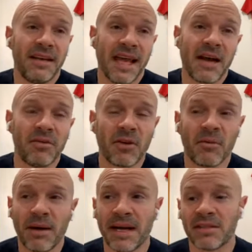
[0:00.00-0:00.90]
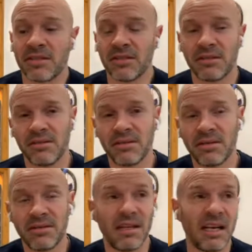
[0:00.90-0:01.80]
Now we've gone back
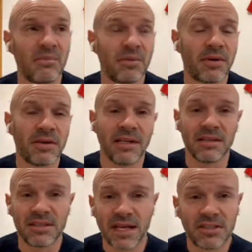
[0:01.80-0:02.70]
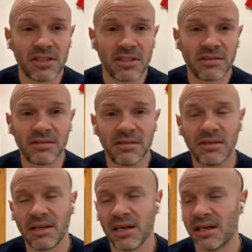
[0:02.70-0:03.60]
to deliberate, intentional,